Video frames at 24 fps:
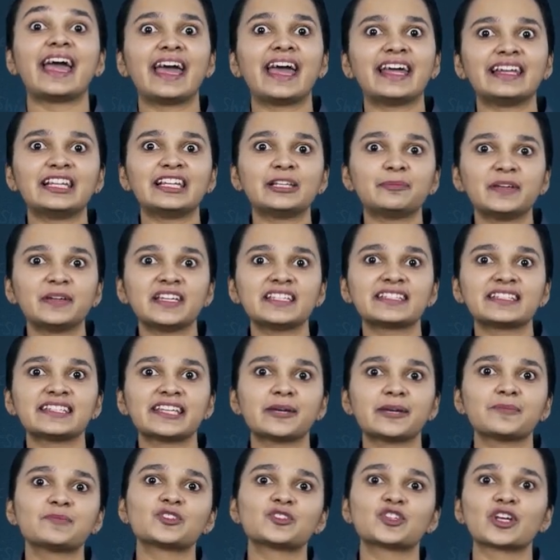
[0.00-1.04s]
LLP's
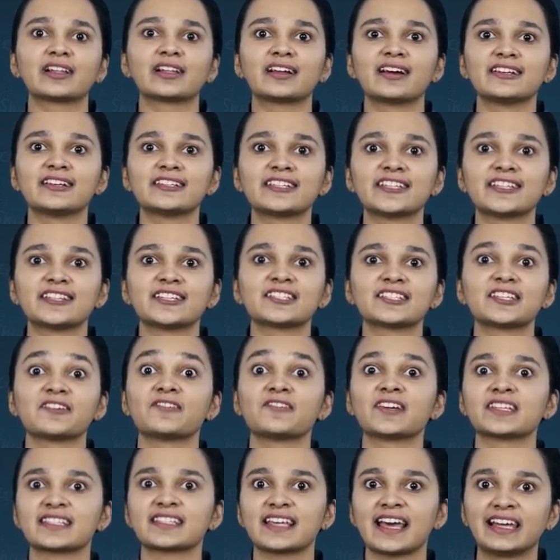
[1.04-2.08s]
name shall contain the
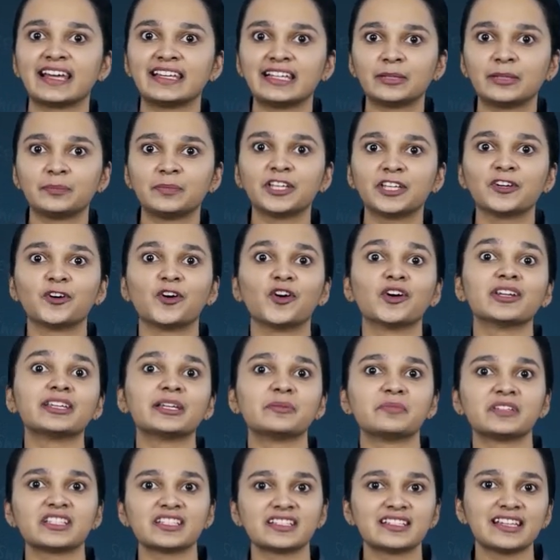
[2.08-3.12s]
suffix LLP or
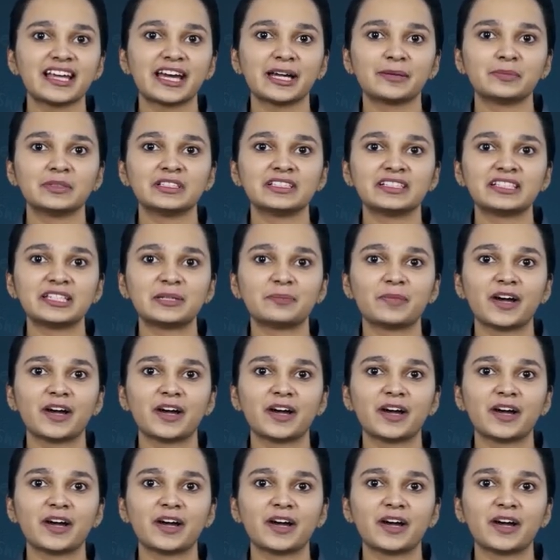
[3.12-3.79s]
limited liability